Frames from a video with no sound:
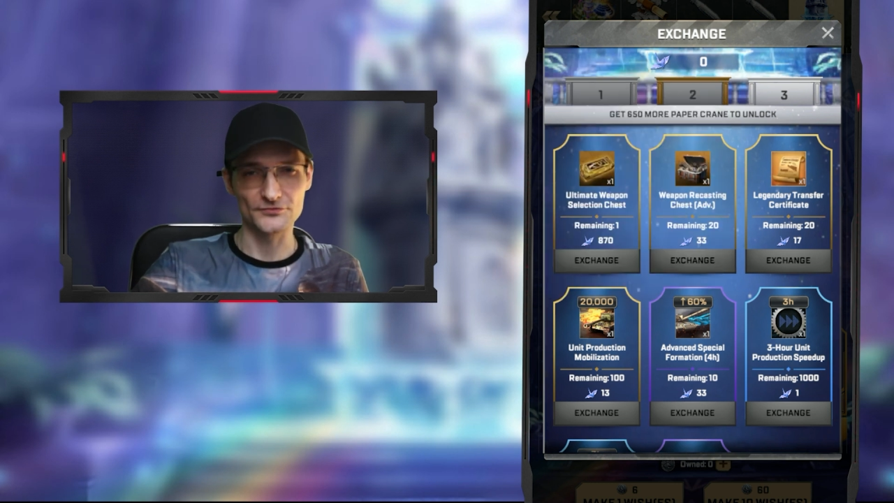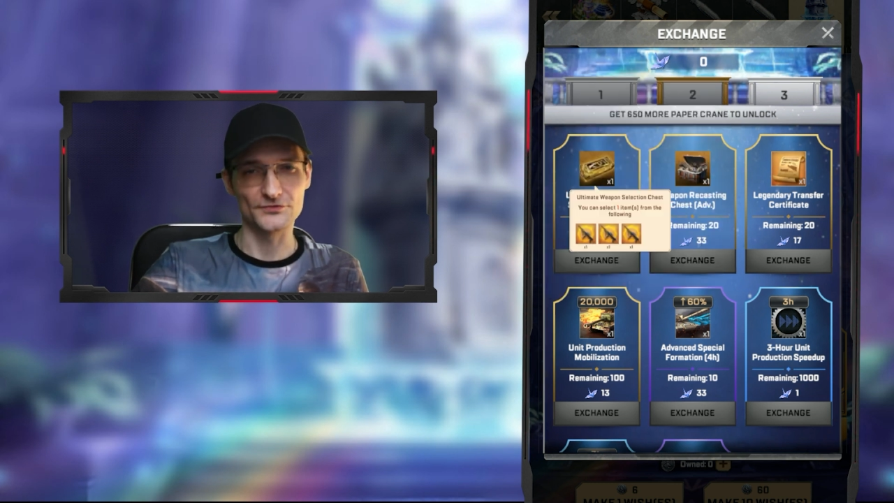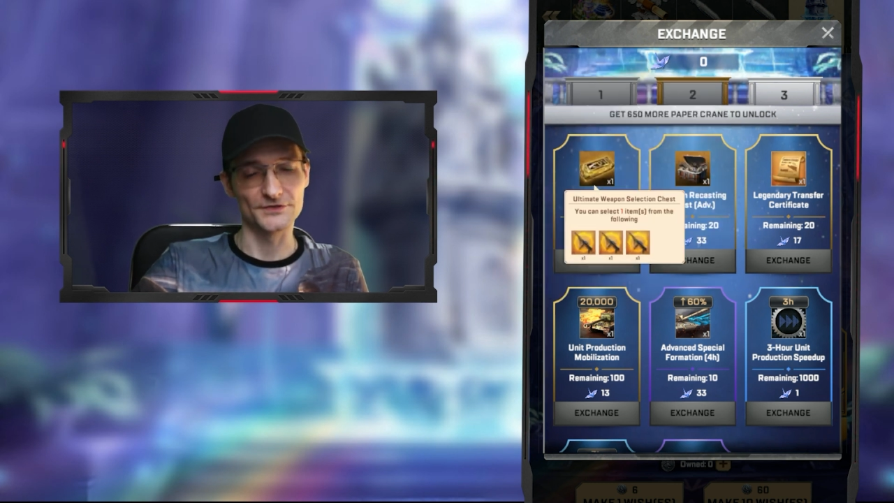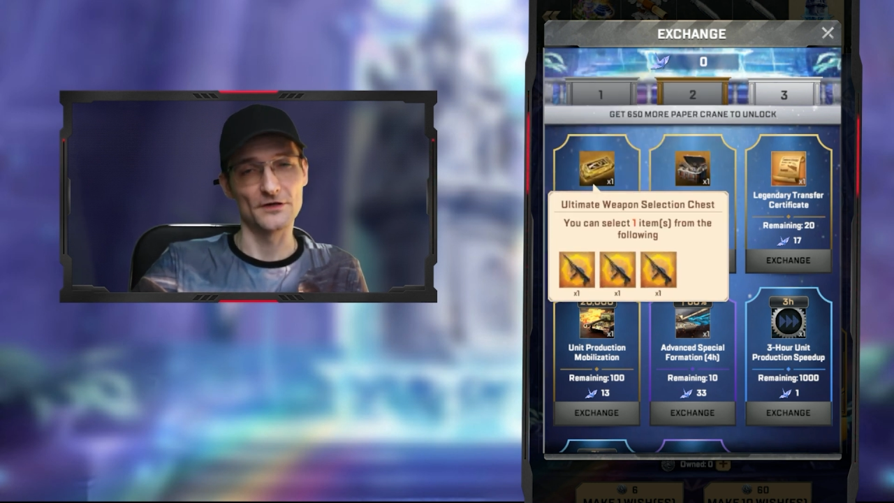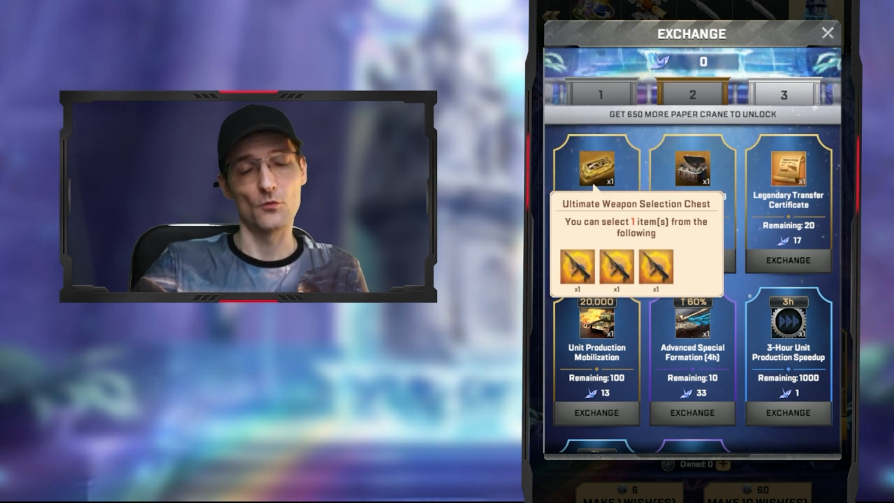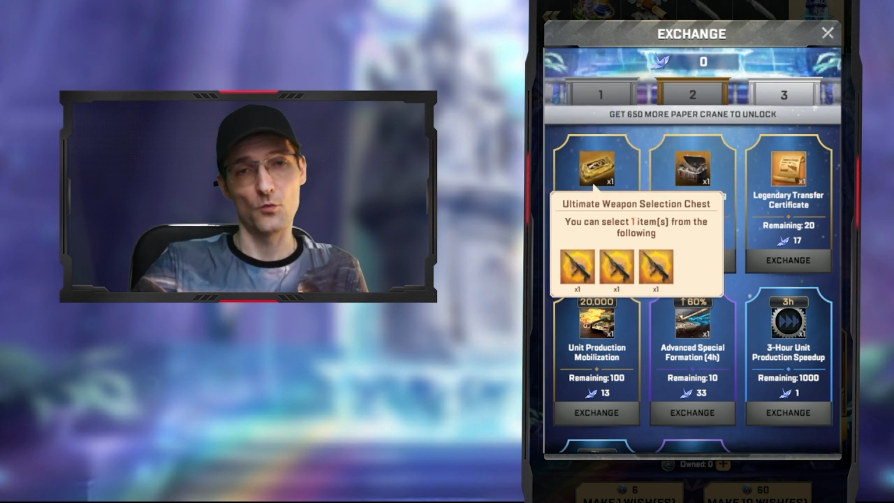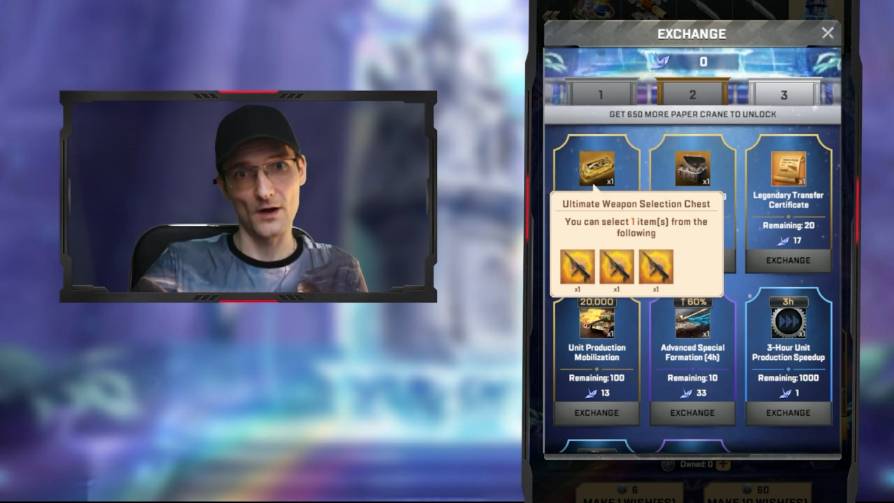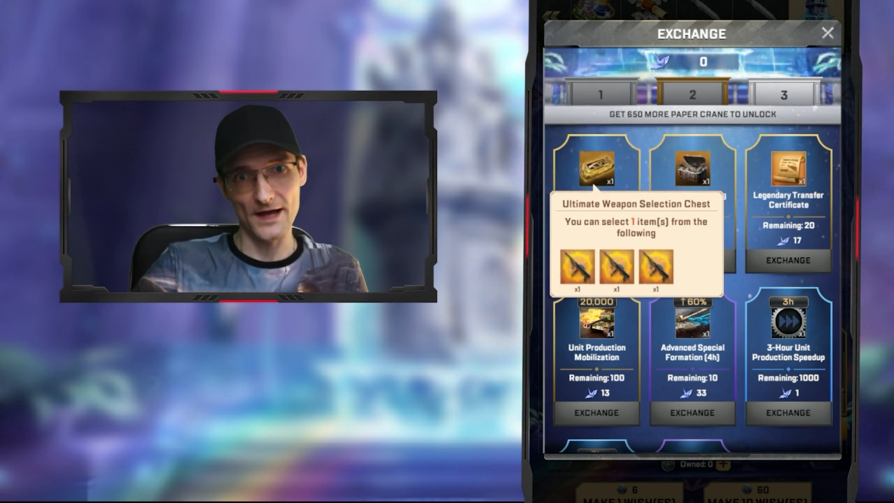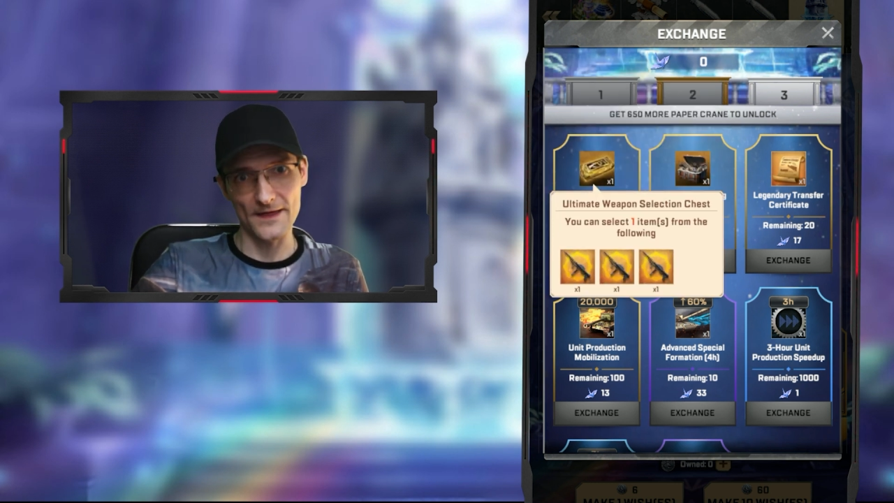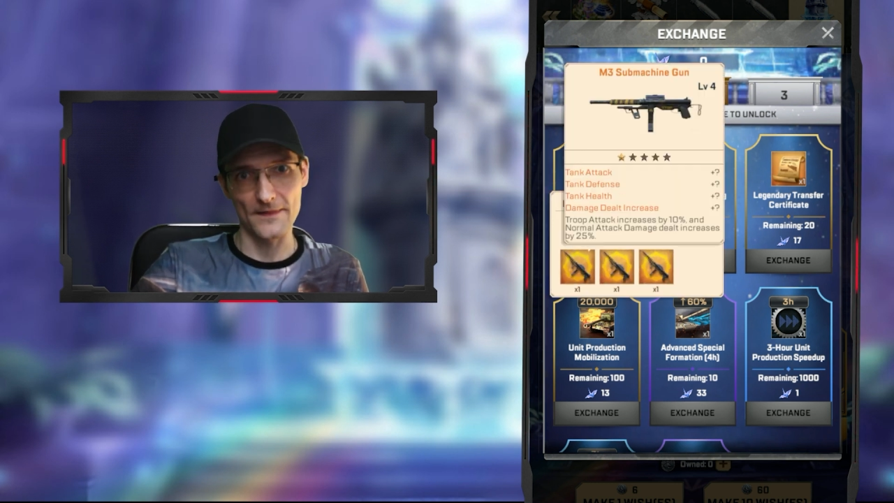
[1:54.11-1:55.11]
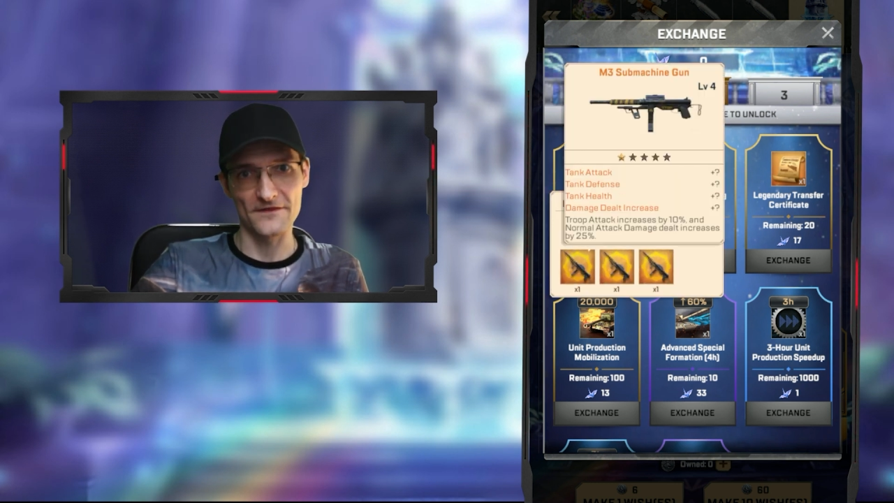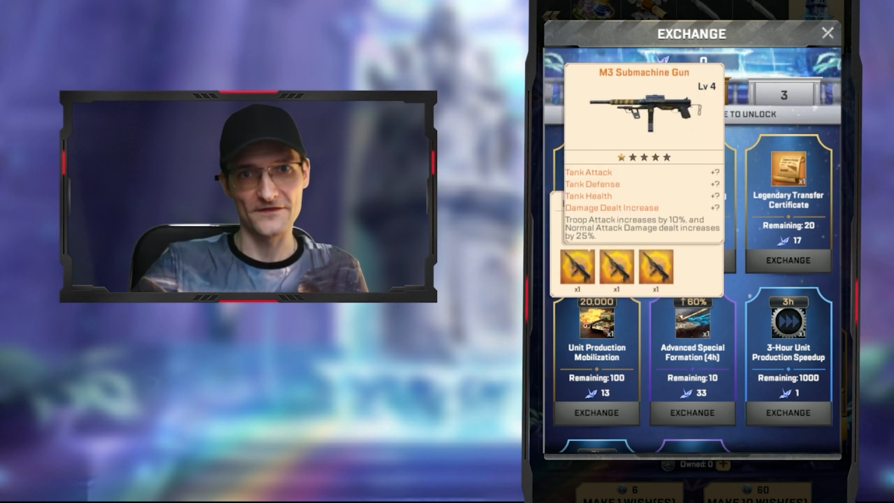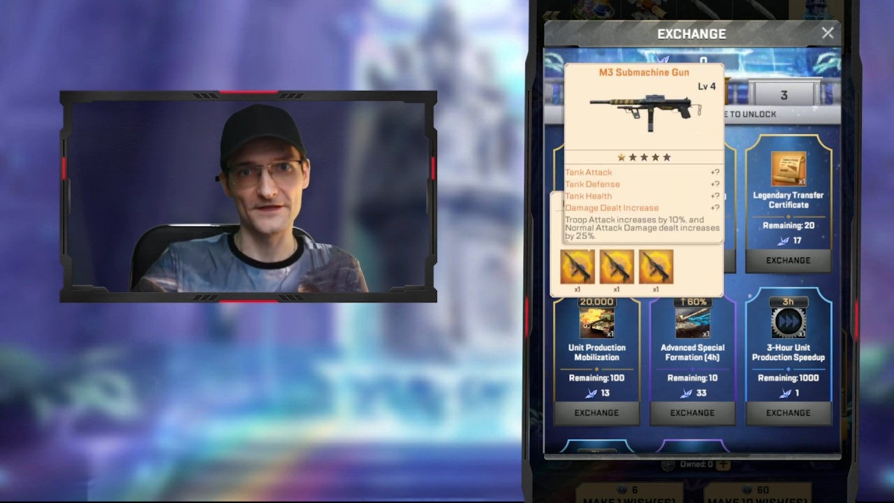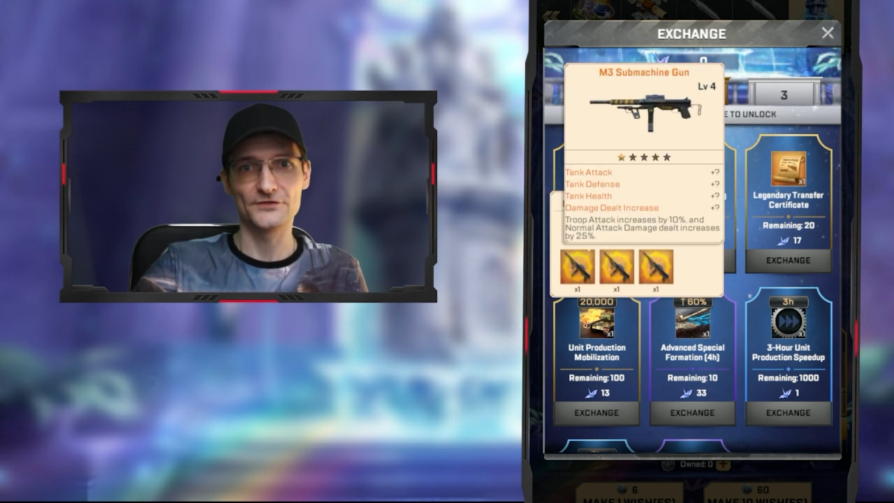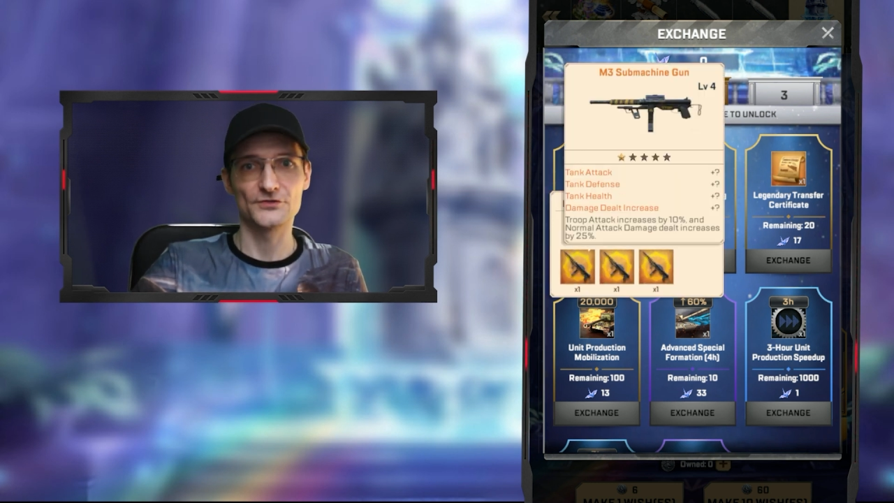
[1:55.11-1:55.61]
the one
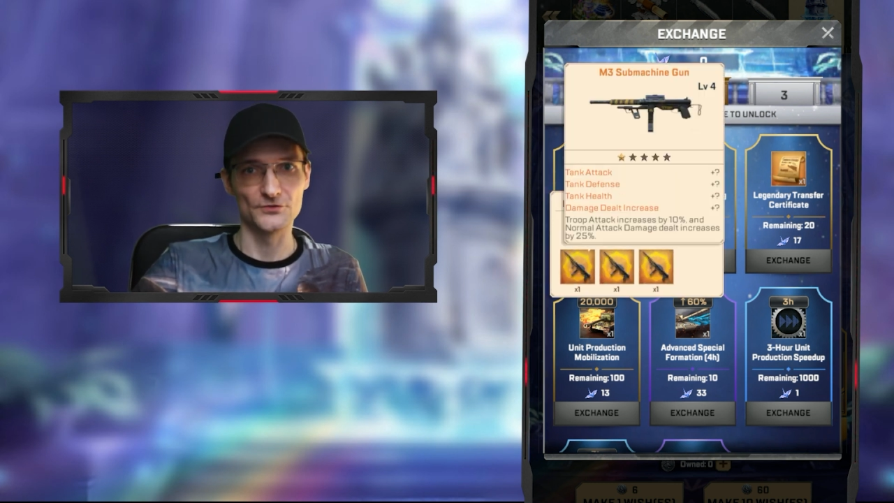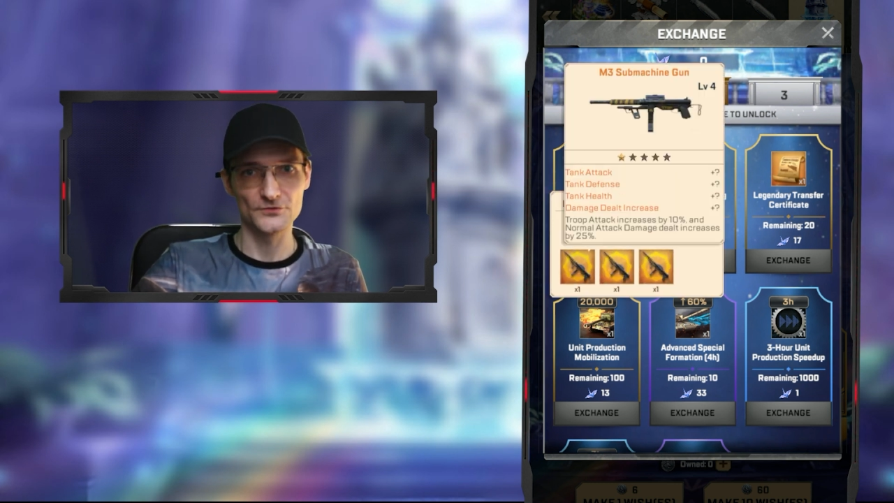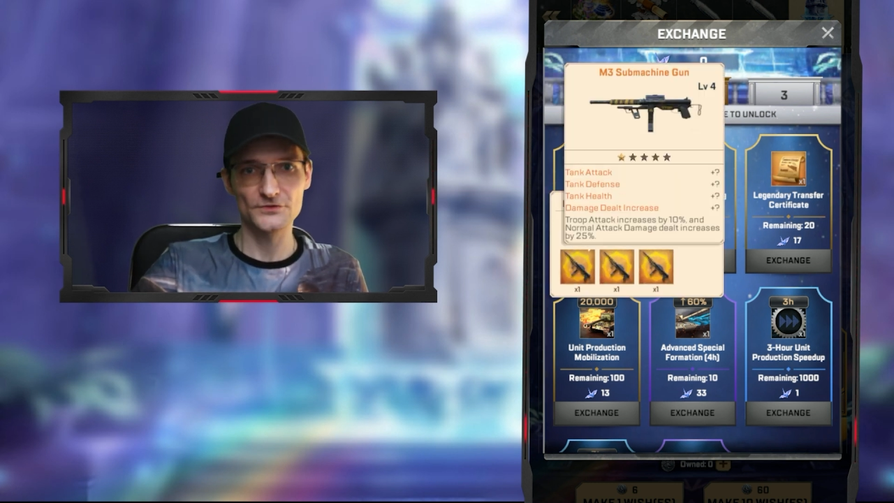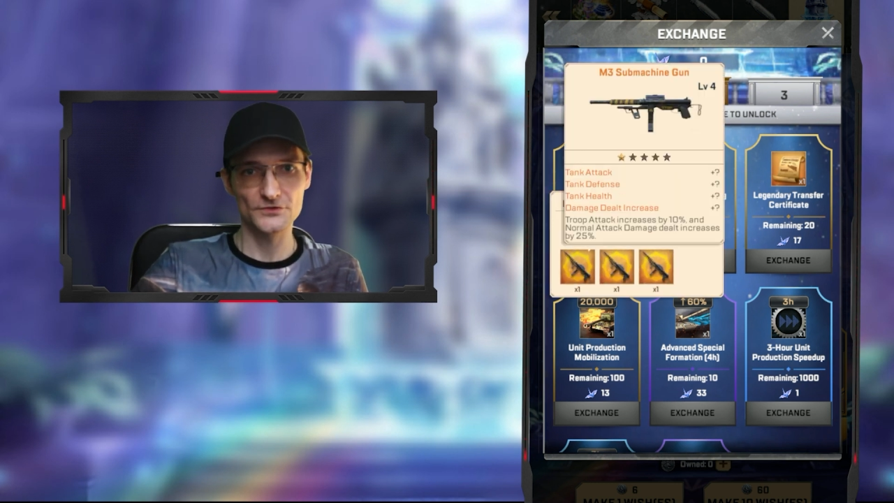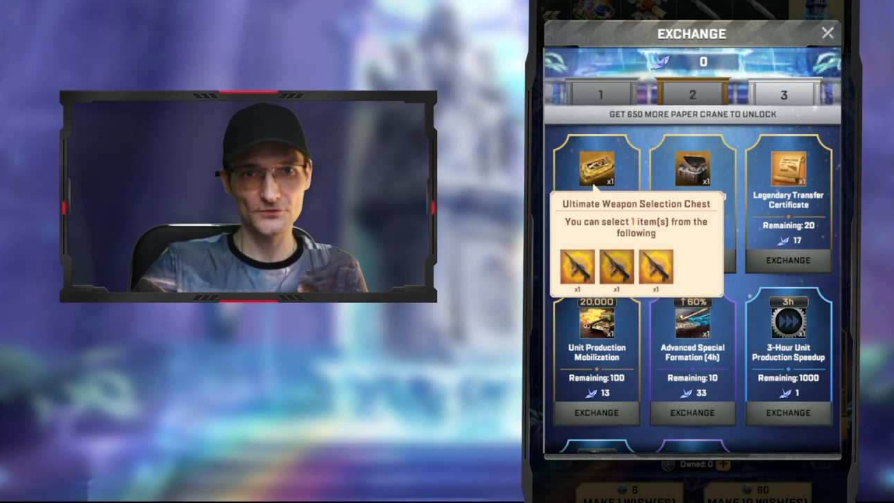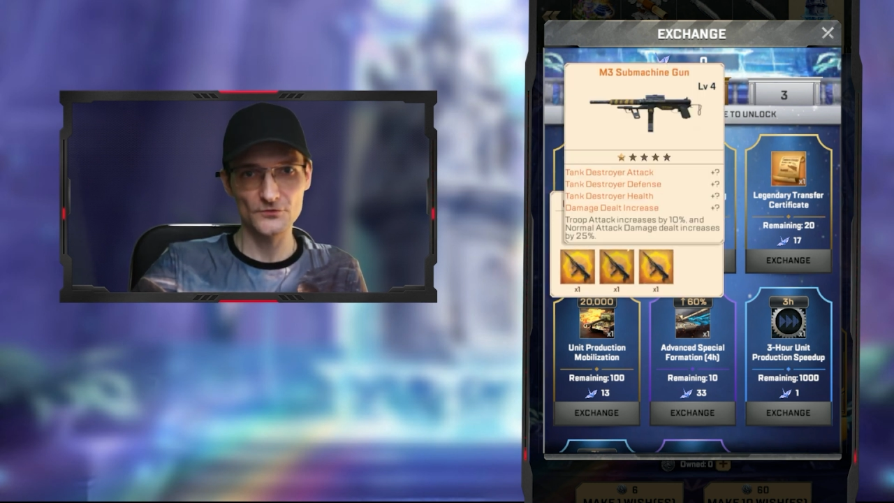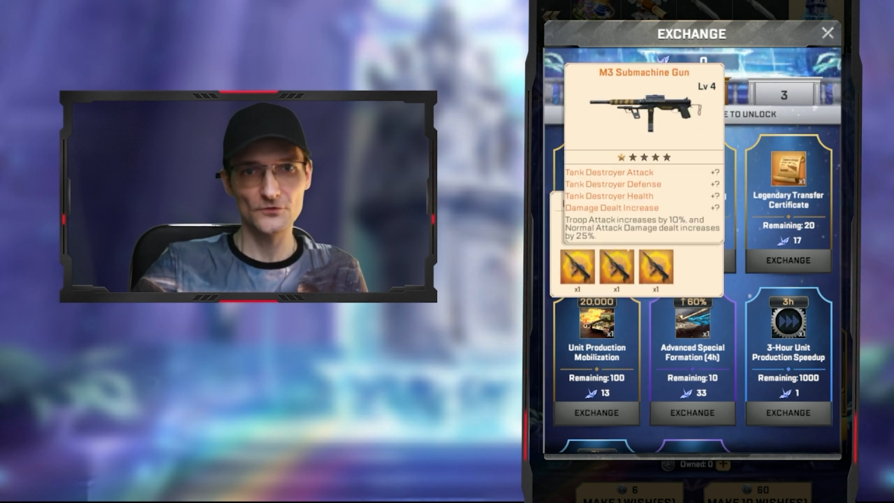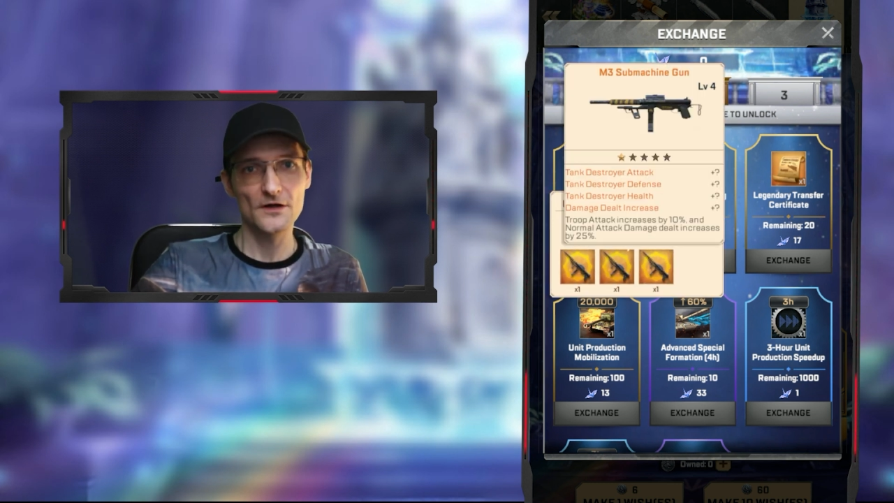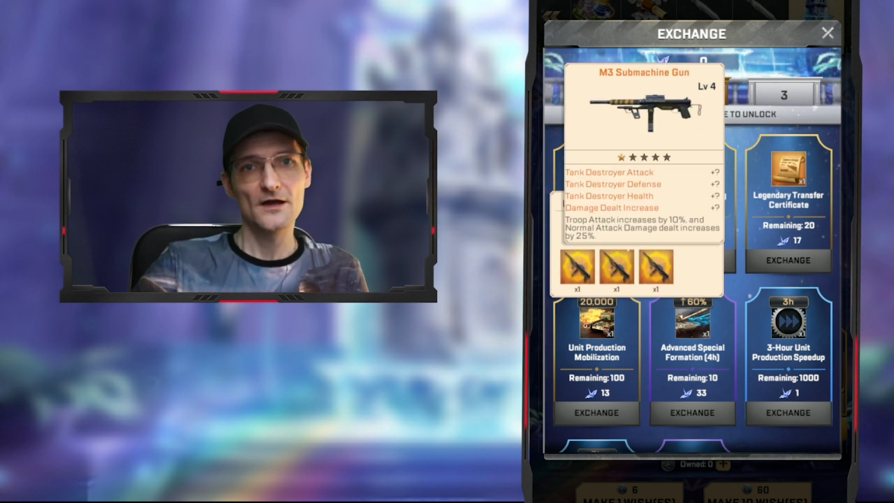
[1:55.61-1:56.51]
that suits you